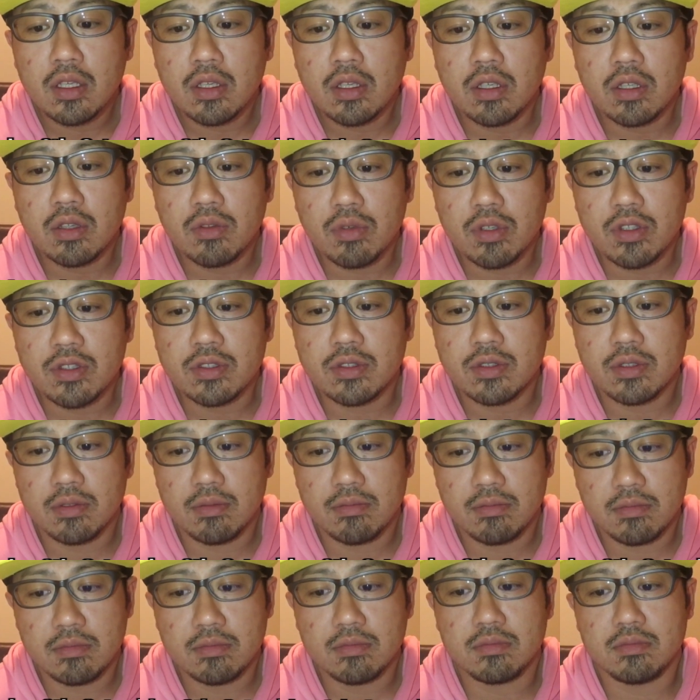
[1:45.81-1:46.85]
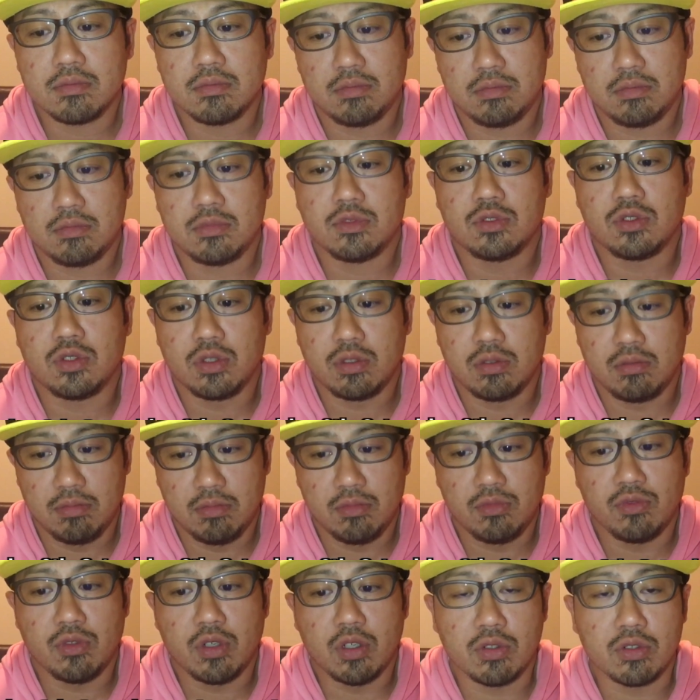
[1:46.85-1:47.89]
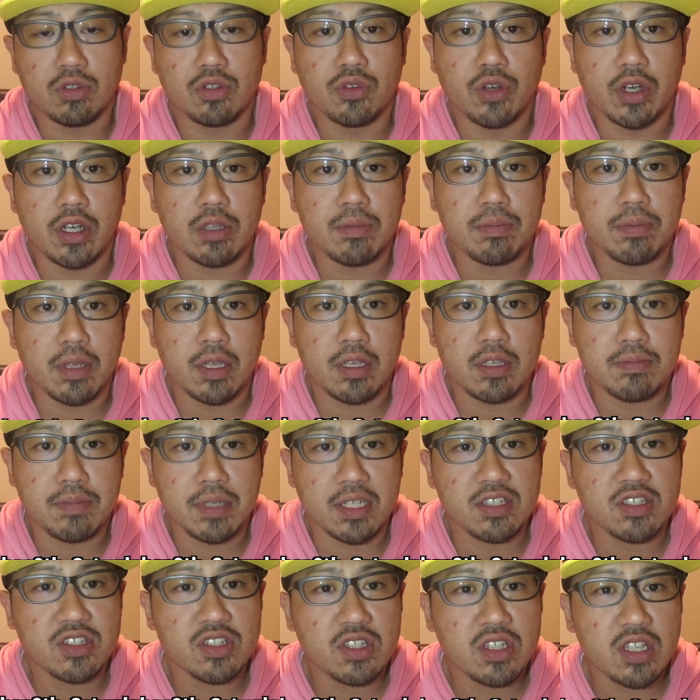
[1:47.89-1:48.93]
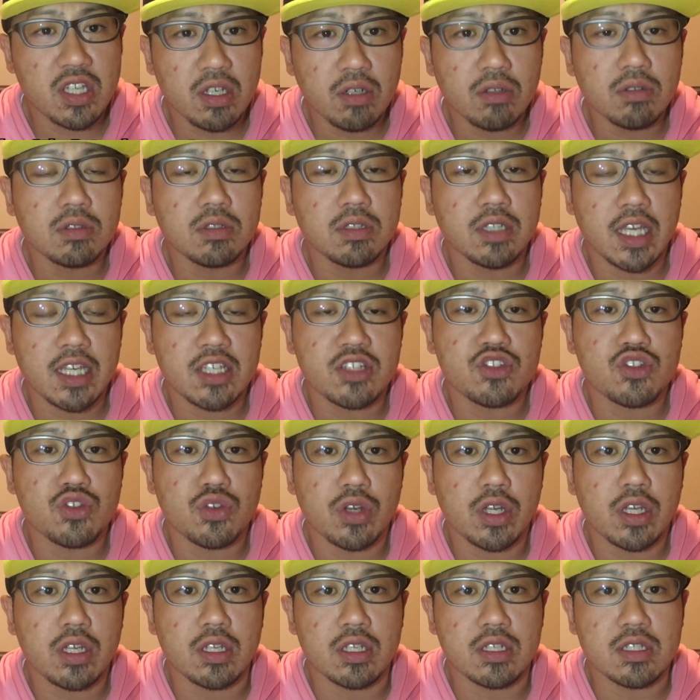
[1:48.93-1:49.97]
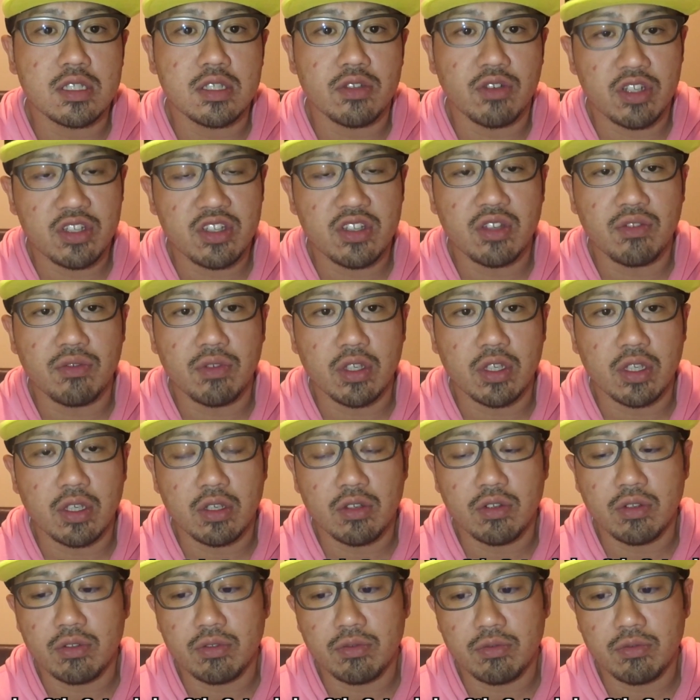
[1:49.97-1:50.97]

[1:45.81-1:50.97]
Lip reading: It was, well, great place, but still less trainers receiving the